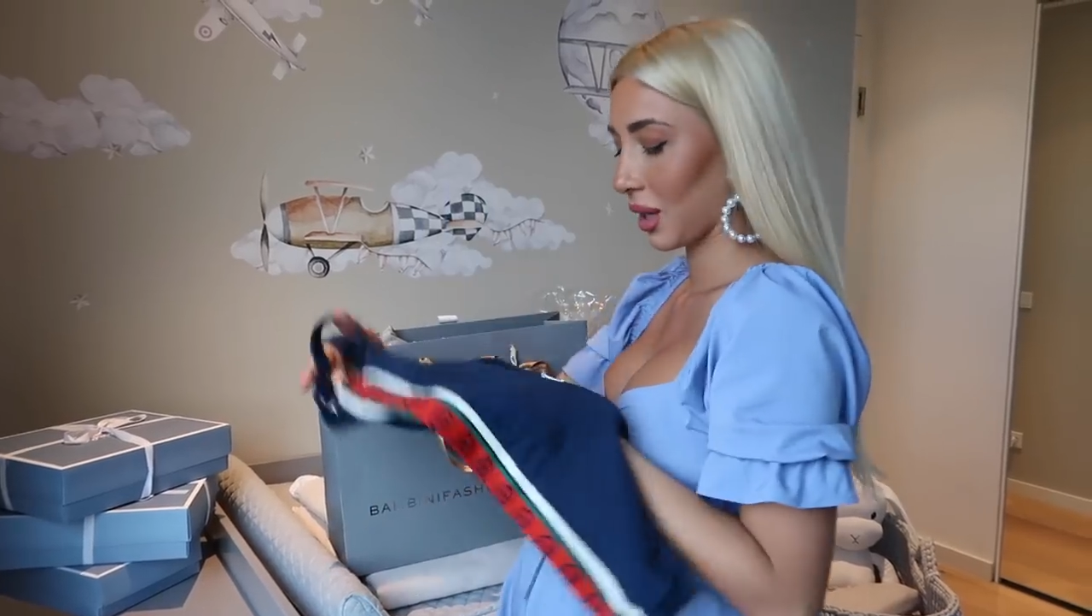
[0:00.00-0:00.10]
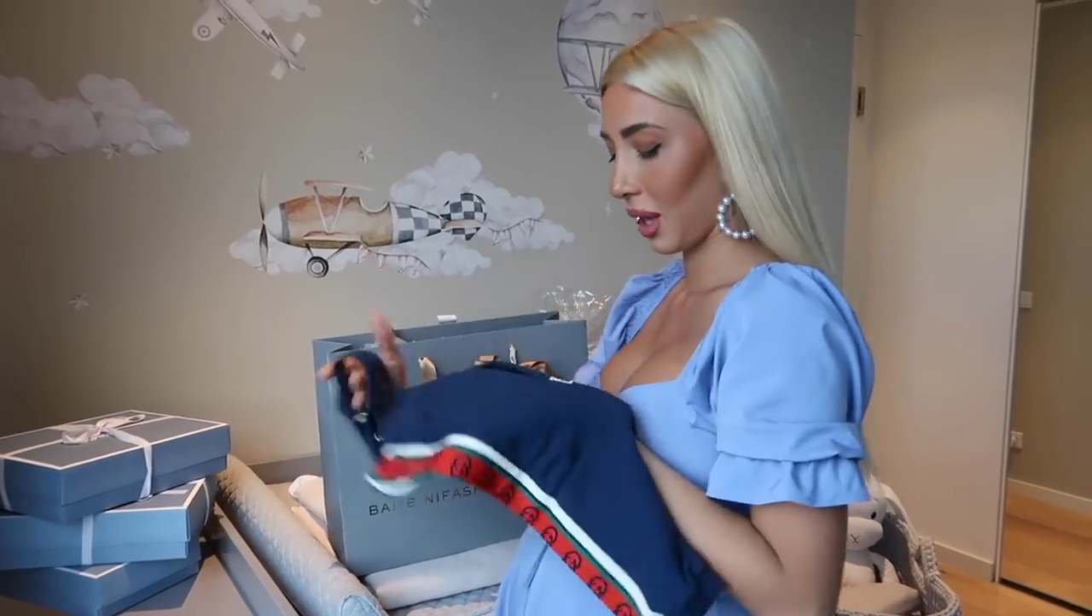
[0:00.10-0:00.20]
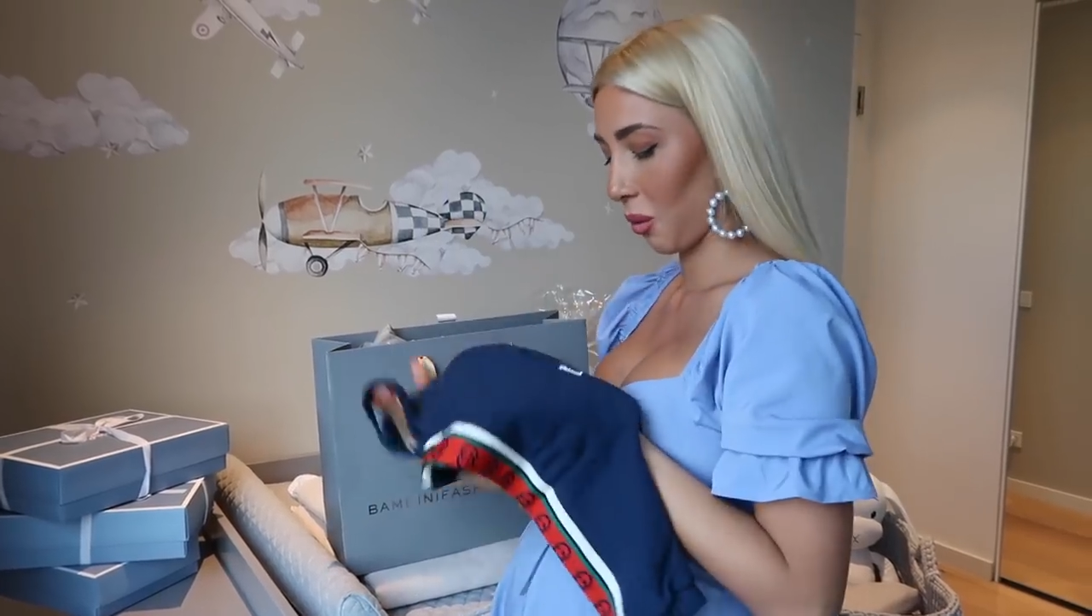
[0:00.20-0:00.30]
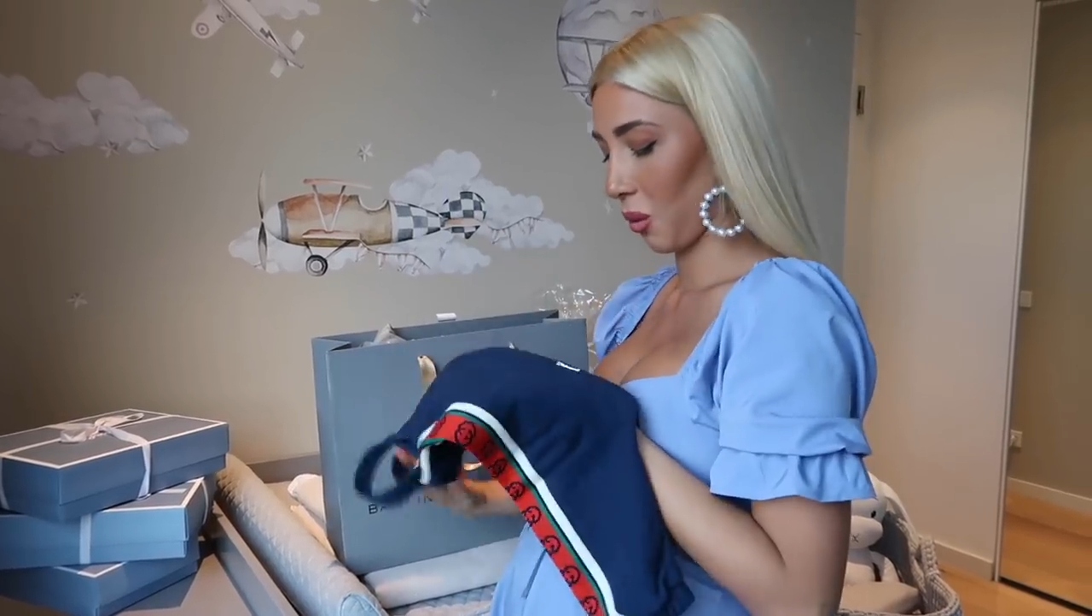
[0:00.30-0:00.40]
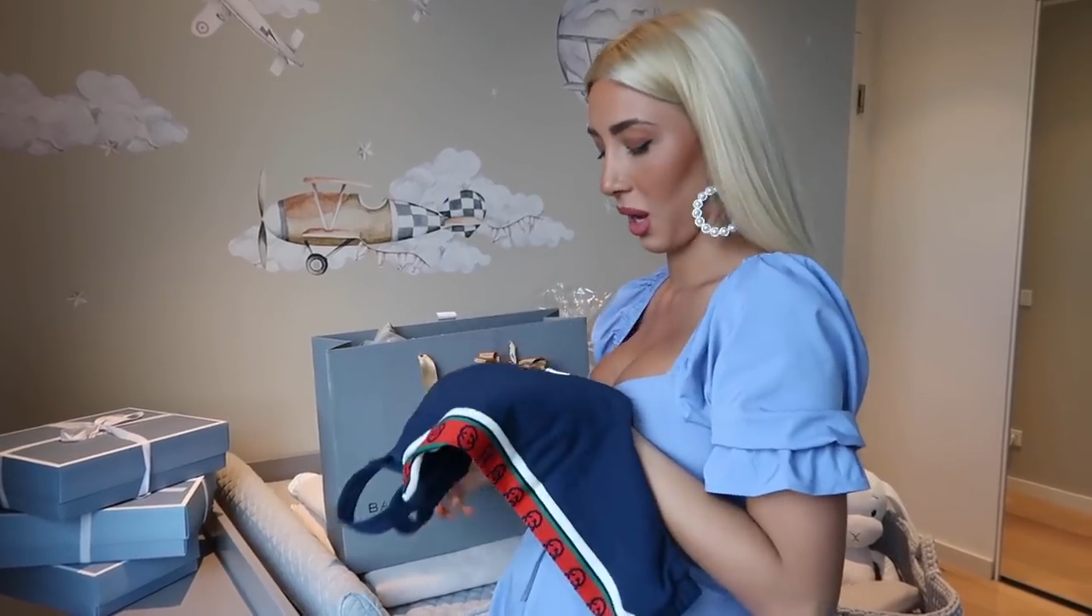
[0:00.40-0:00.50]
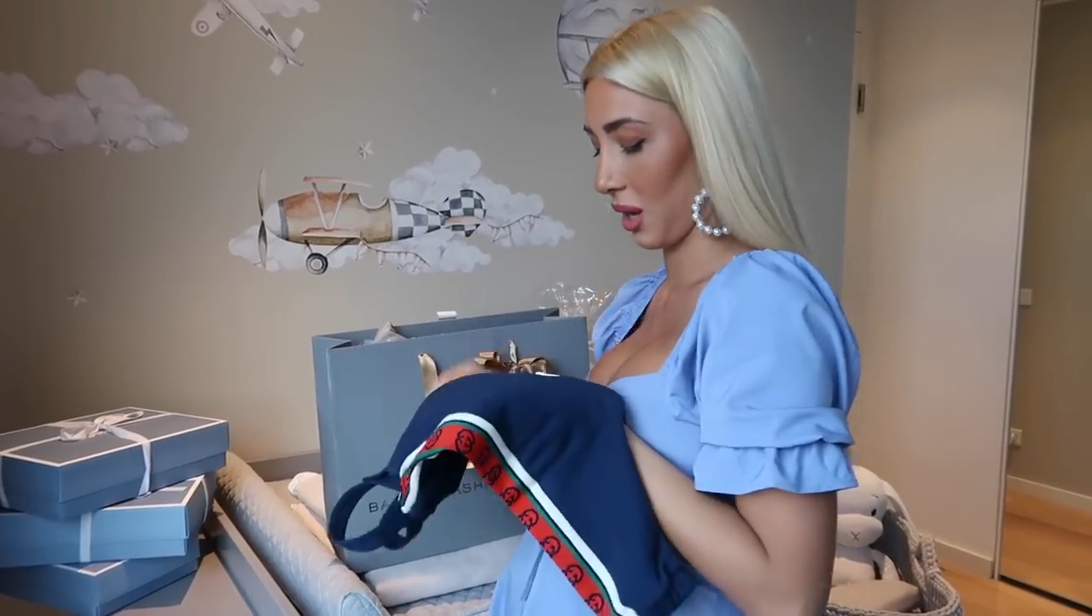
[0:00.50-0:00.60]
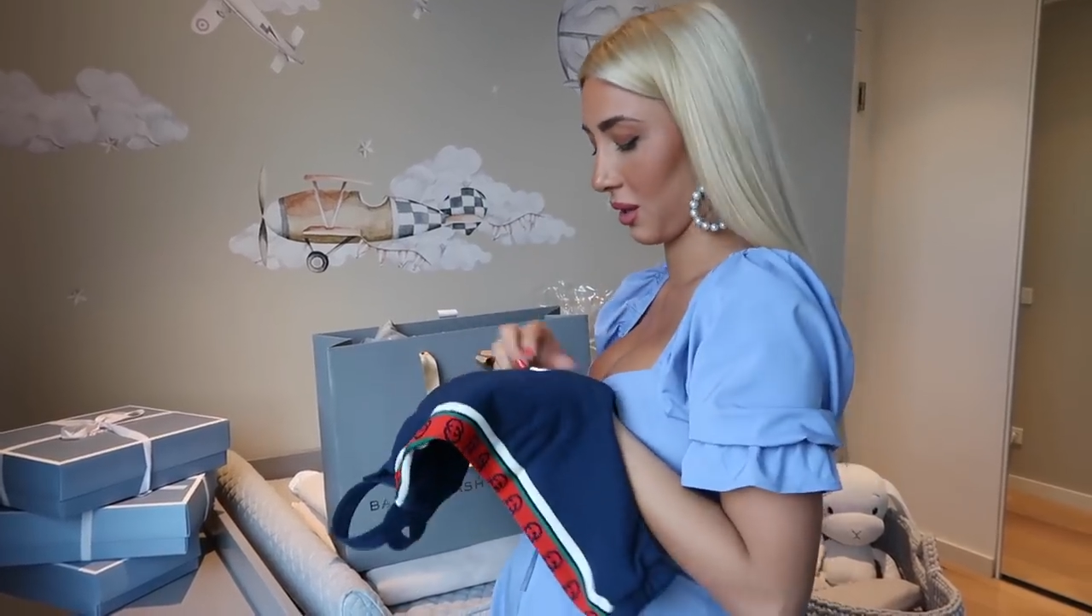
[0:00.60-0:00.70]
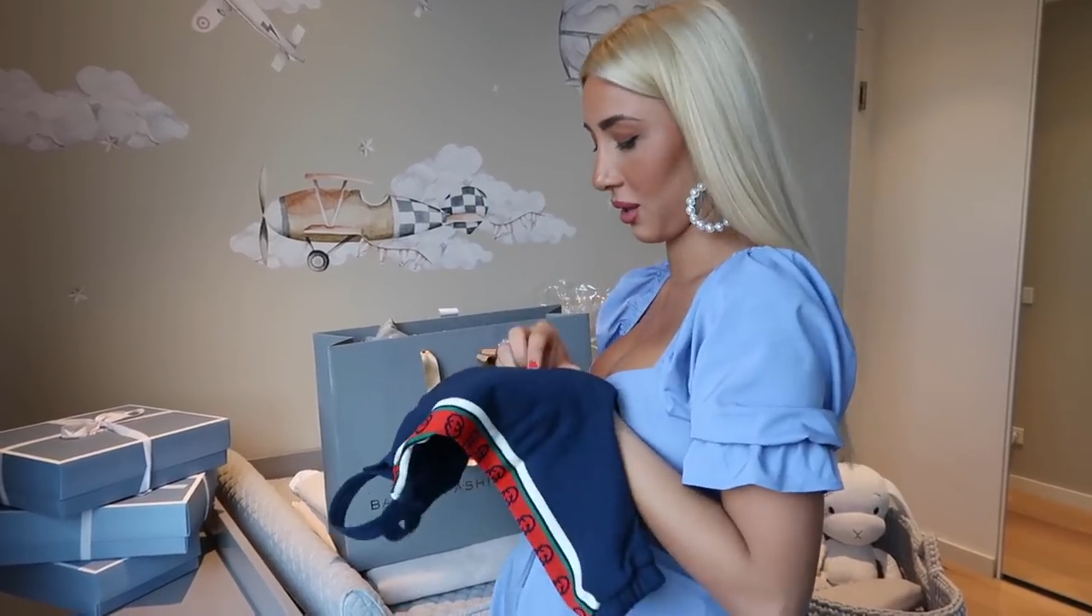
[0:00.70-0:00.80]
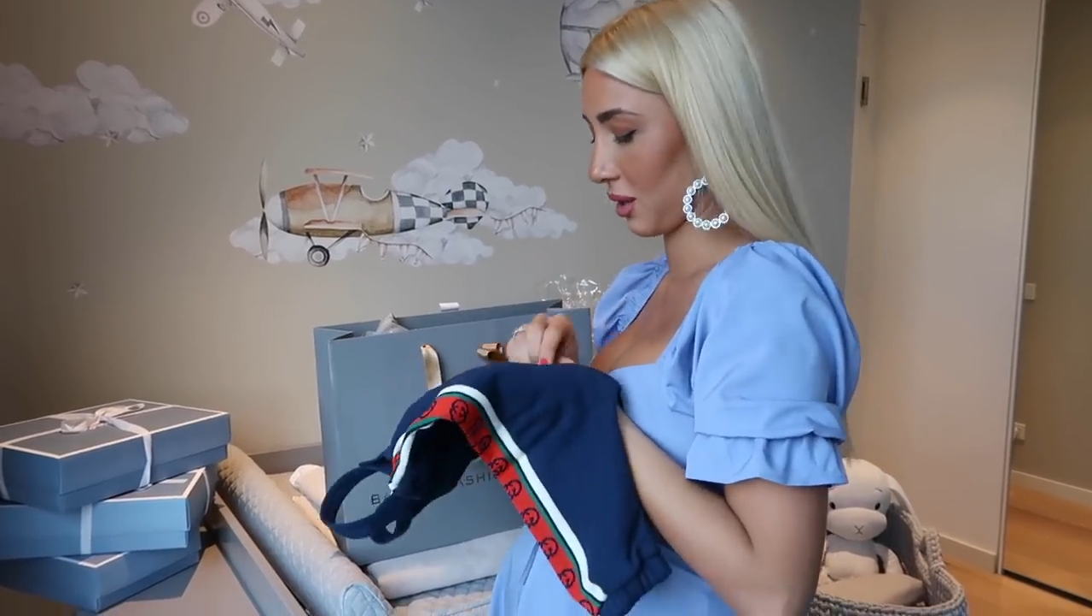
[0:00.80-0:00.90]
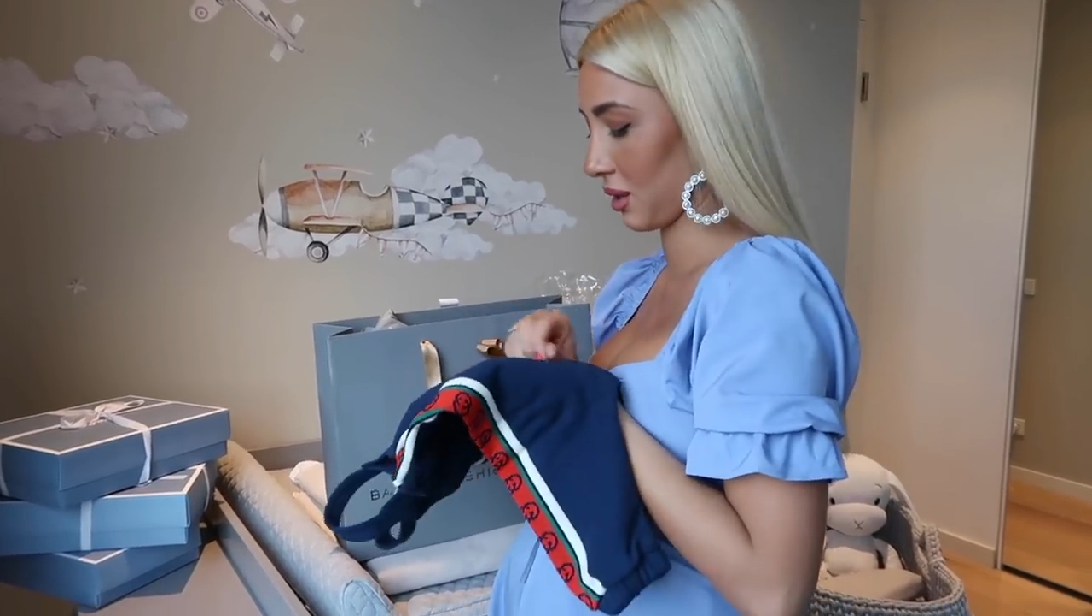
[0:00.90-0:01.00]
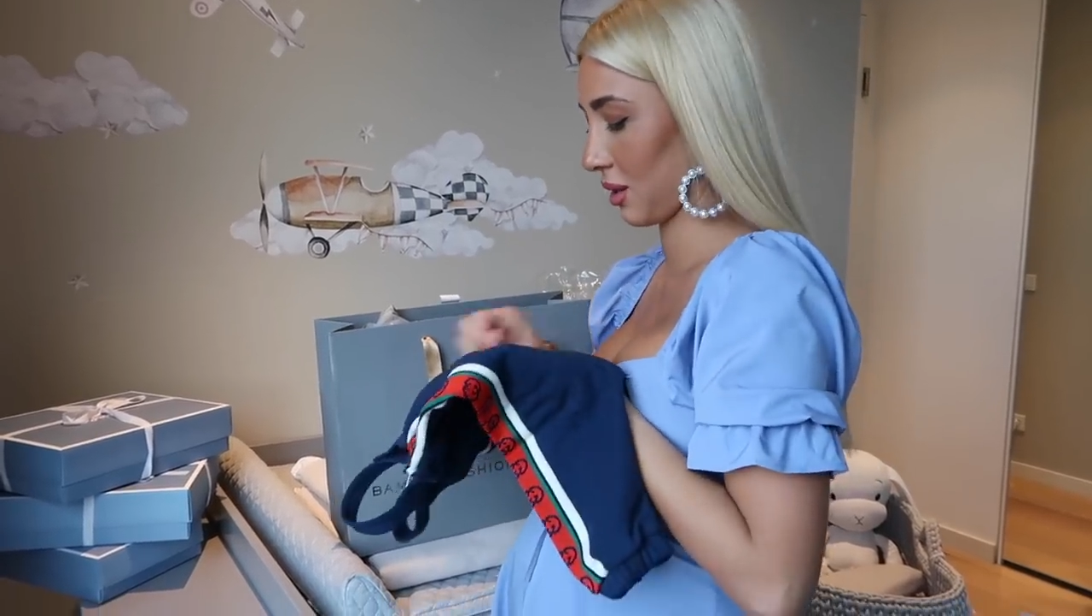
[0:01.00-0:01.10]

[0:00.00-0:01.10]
Can't wait